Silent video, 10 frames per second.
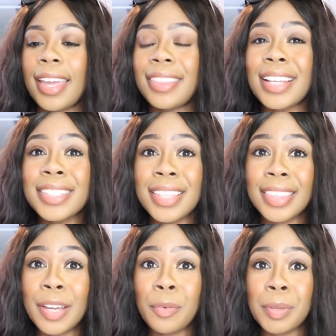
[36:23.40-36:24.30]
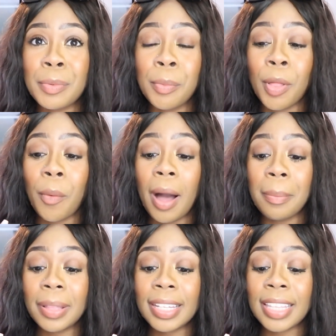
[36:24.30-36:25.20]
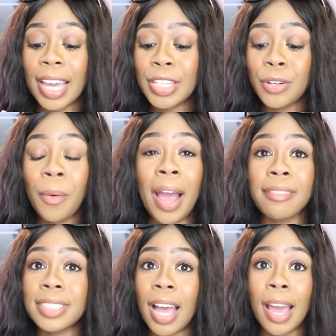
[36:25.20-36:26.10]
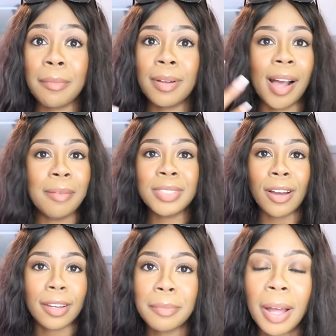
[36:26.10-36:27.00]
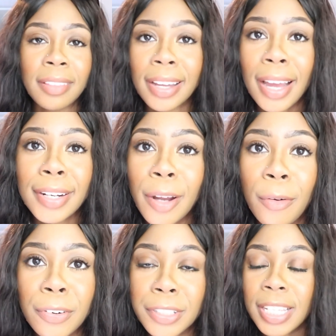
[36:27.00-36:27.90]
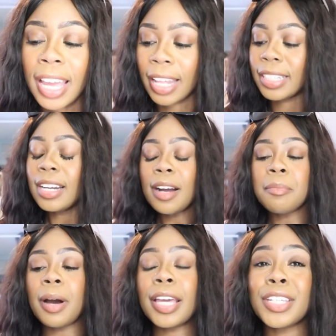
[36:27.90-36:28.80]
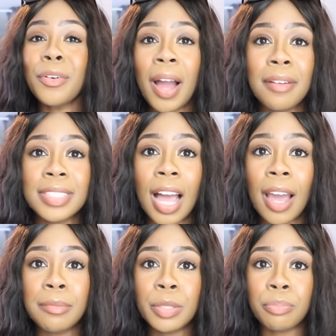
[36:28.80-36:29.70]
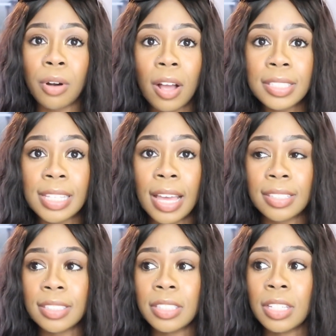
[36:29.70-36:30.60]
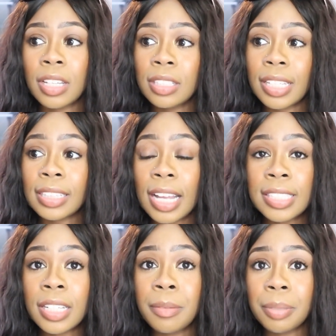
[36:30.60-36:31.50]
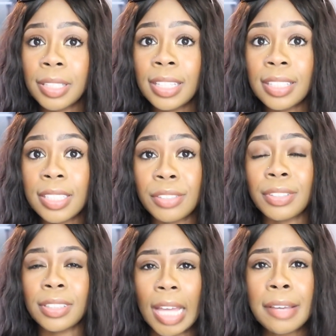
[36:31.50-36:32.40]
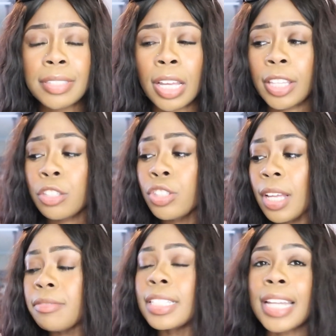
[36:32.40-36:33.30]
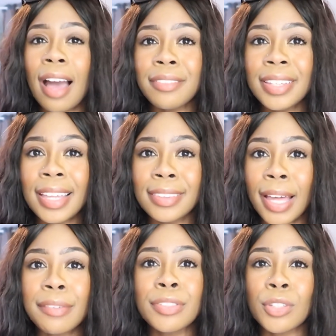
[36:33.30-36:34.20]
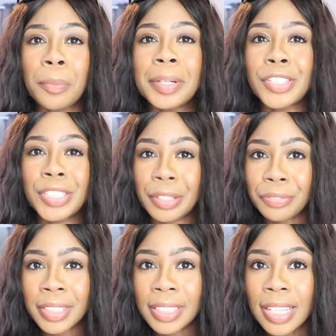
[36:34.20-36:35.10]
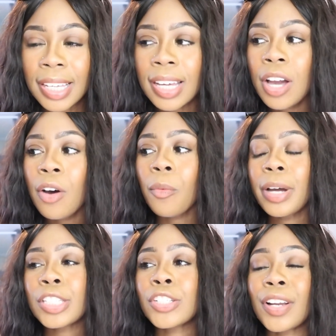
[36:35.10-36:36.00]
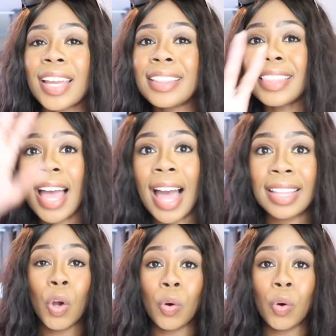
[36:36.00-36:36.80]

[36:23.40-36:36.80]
And that's the thing when people blow up like that, you don't have time. I'm talking about like I know firsthand, but you don't have time to process. Like that's a completely different lifestyle. Like, you just have to navigate life so much differently once you're in that